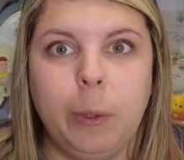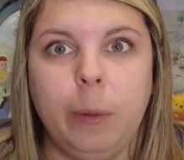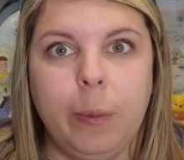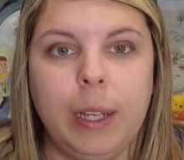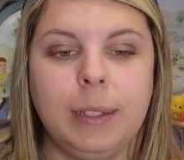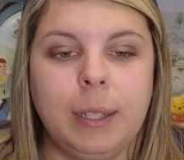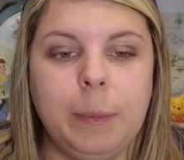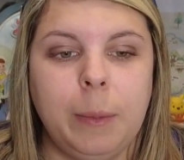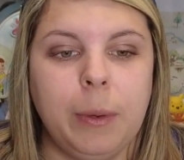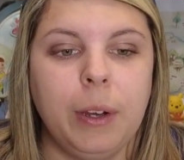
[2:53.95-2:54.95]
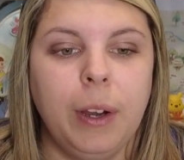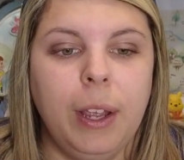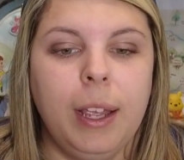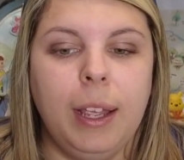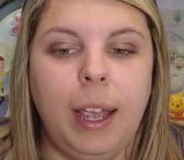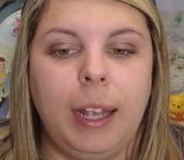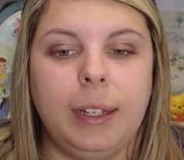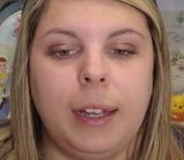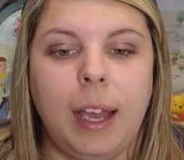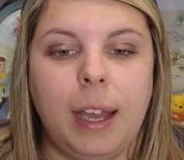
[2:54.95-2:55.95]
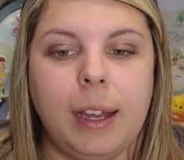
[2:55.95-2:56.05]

when we went in September, and